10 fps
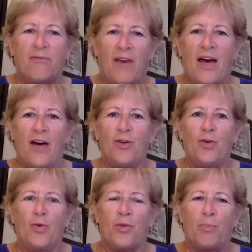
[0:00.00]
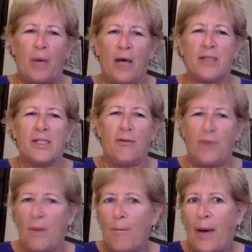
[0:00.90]
value or the positive
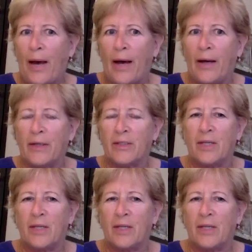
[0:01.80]
impact